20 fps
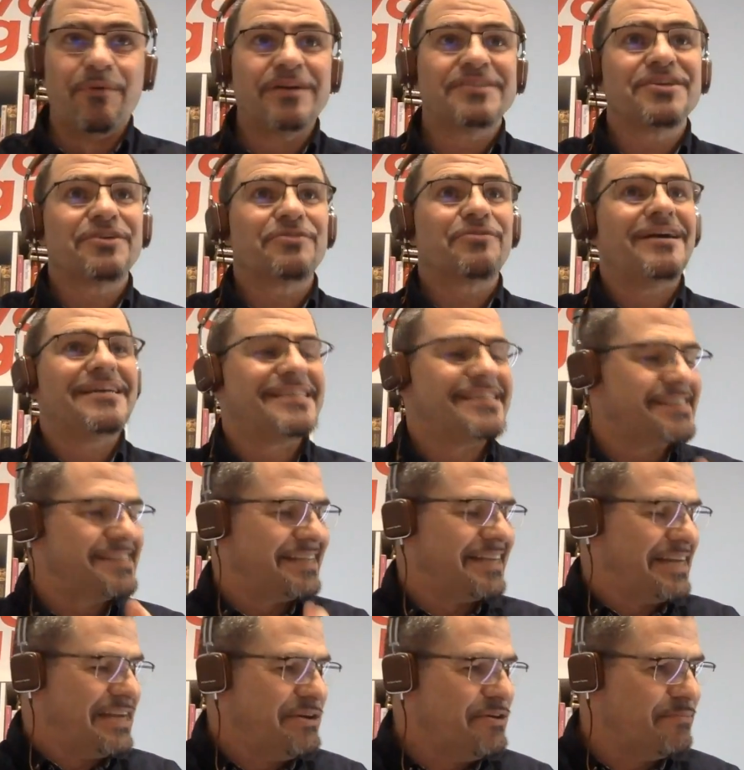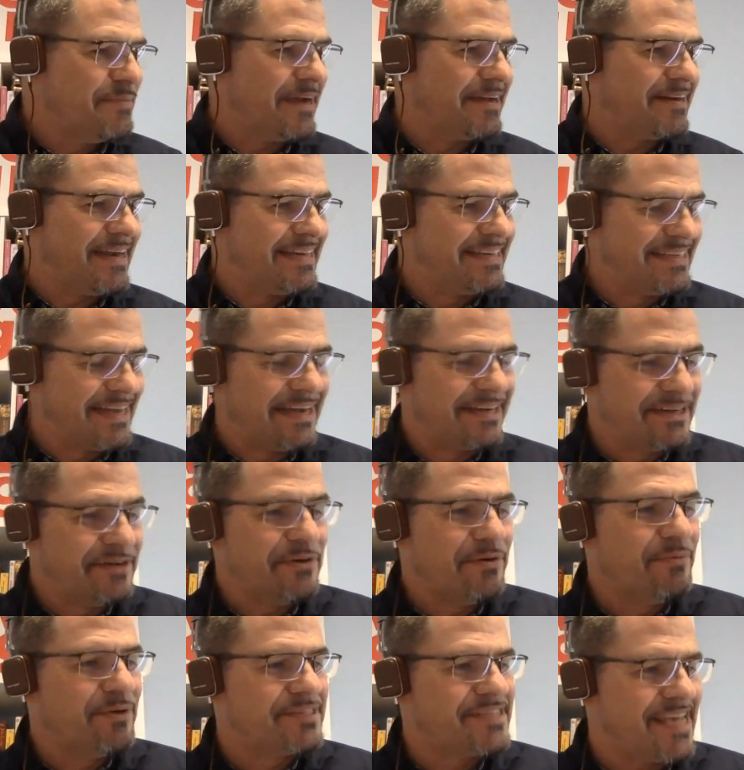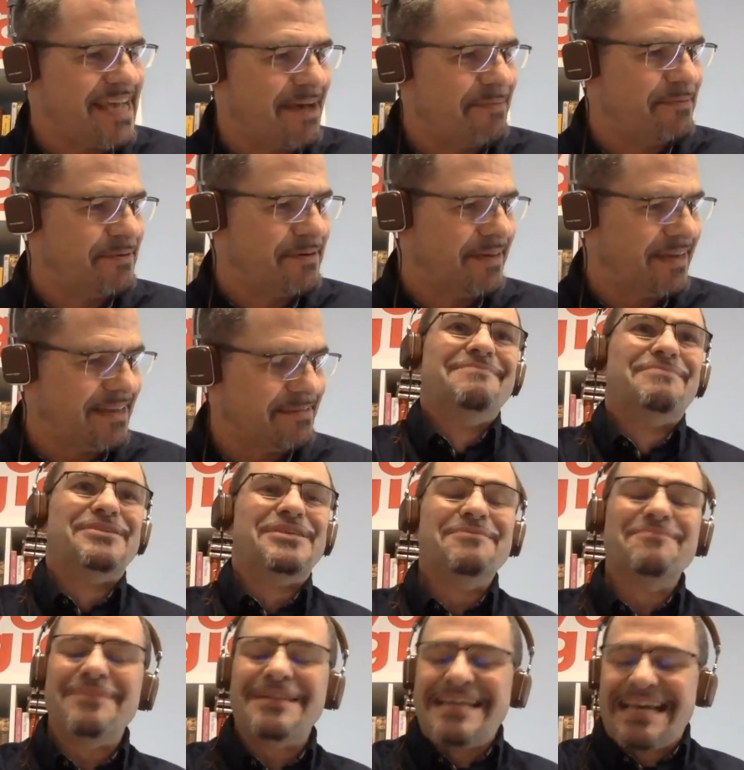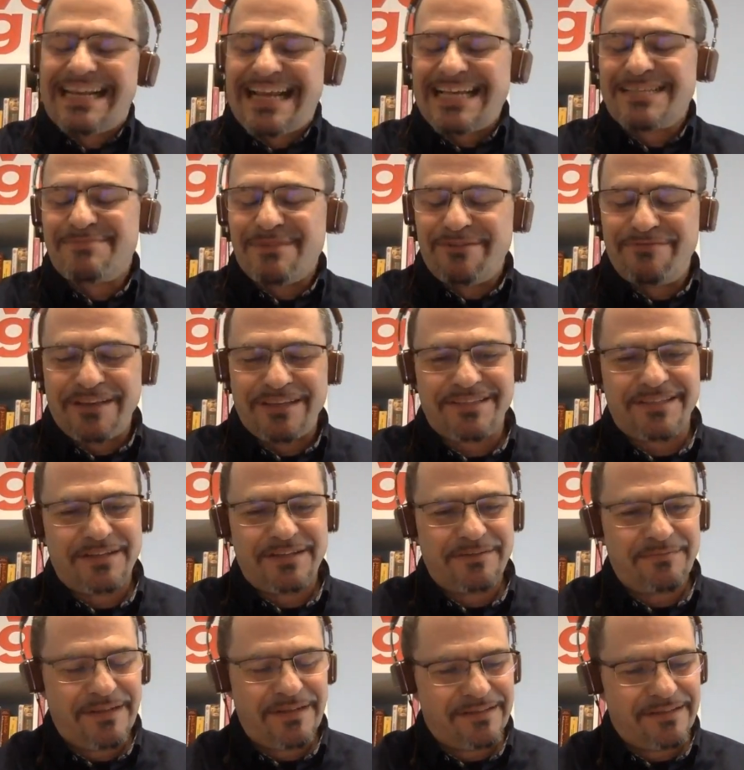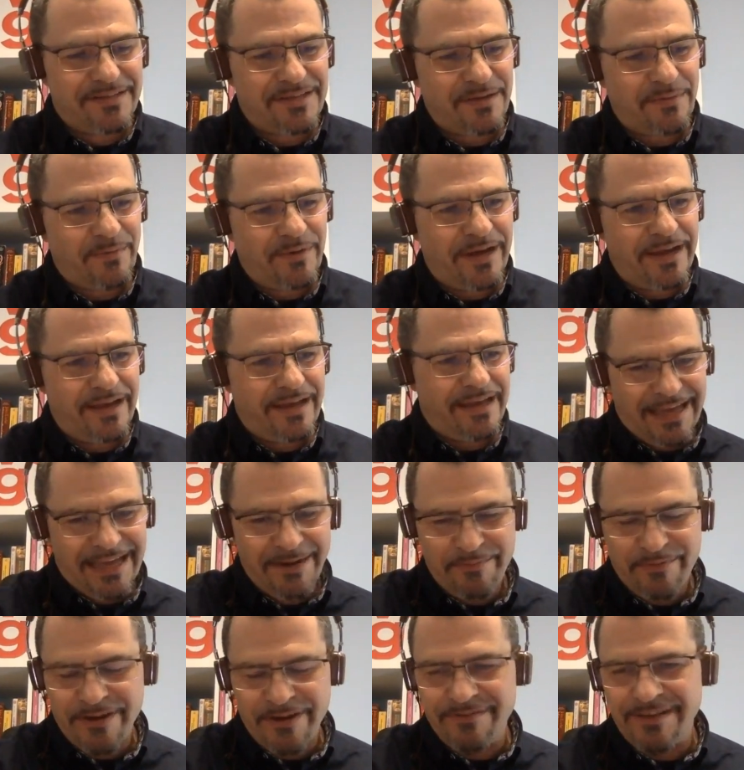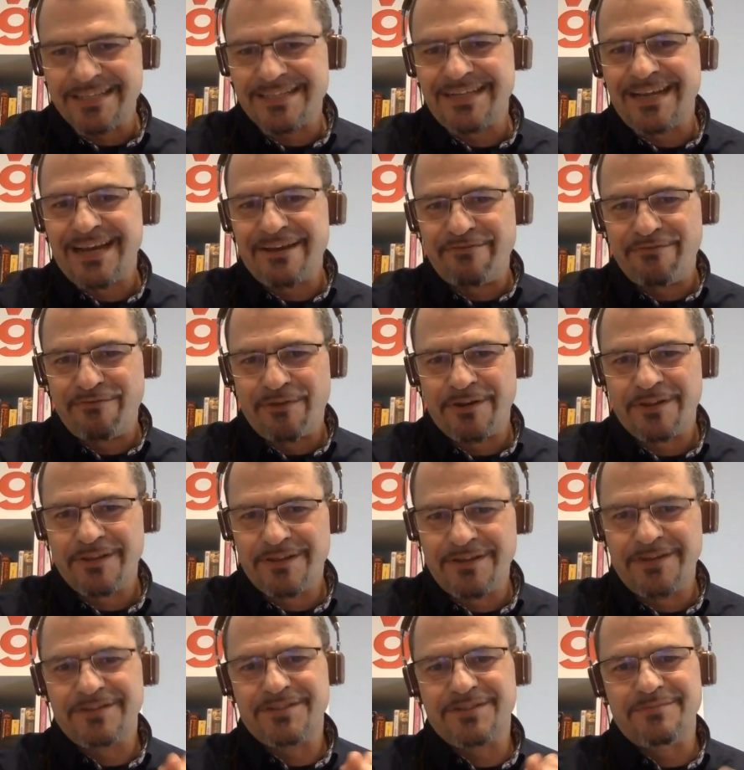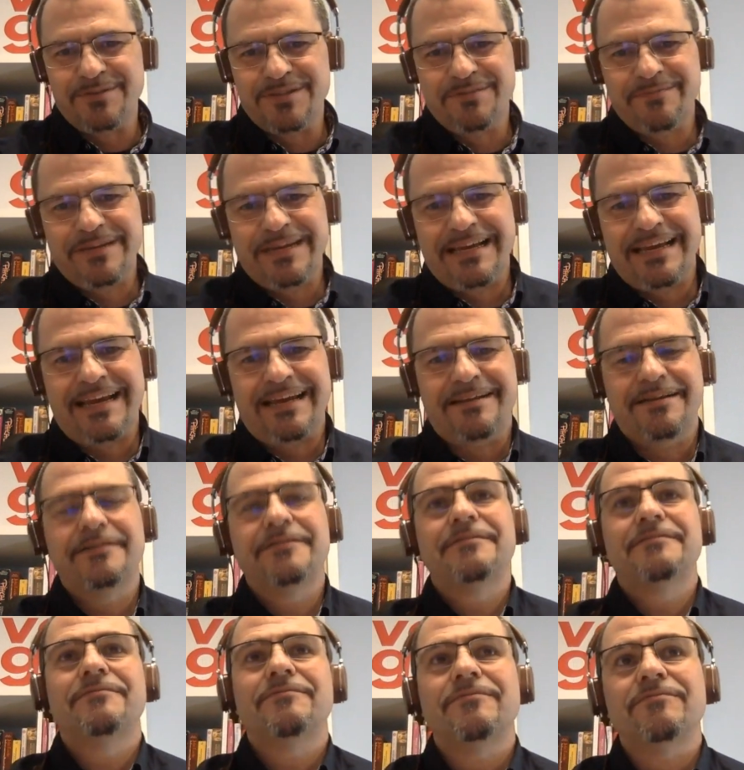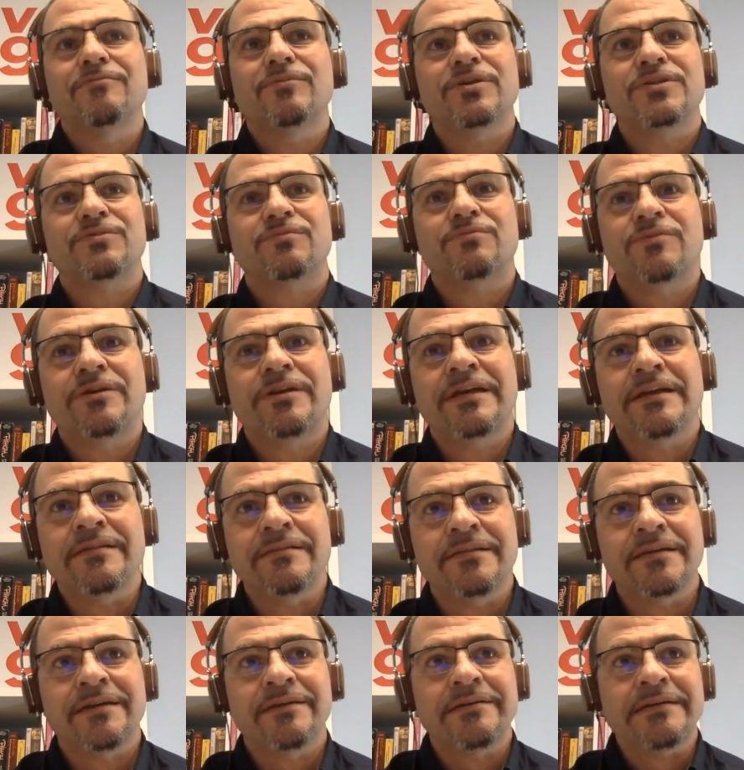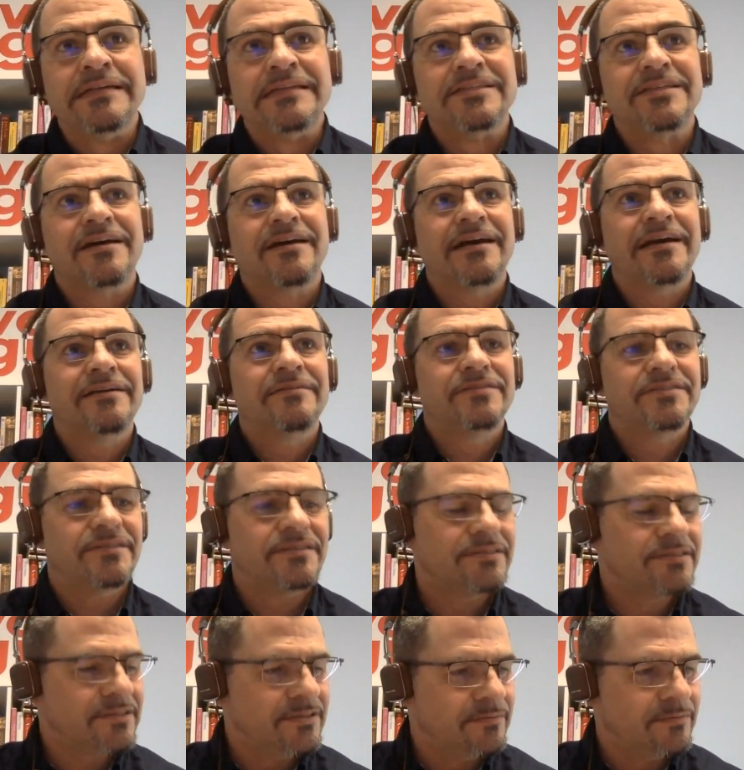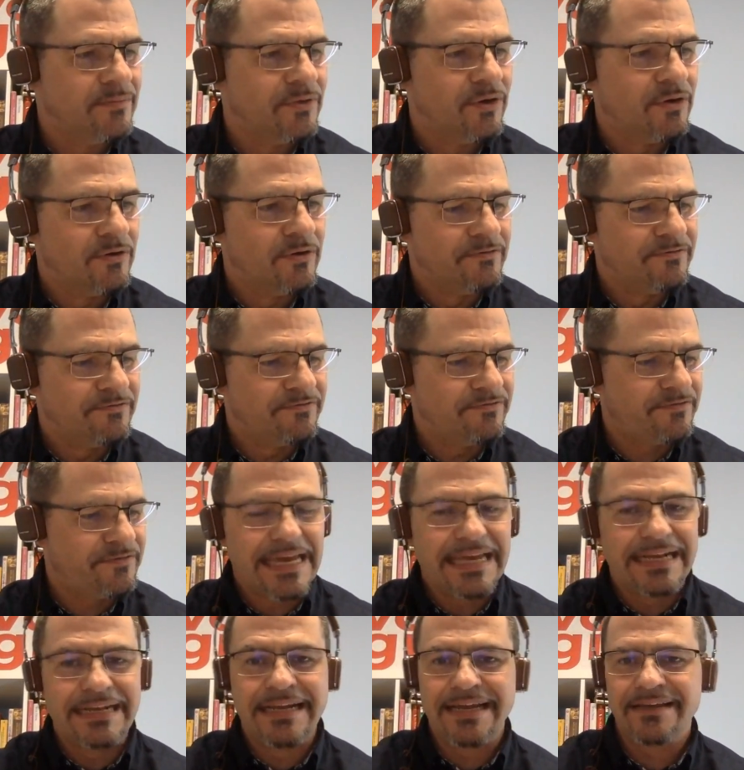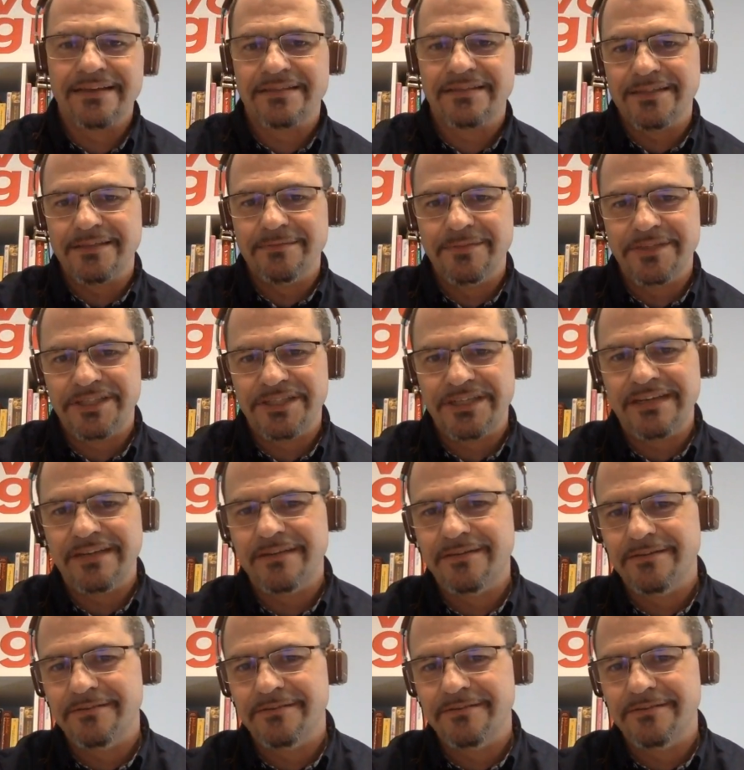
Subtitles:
a crisis that I knew about. I don't know what's happened, but presumably it has been fixed in some way. In a previous life, one of the customers that we had was running their entire system off a legacy machine.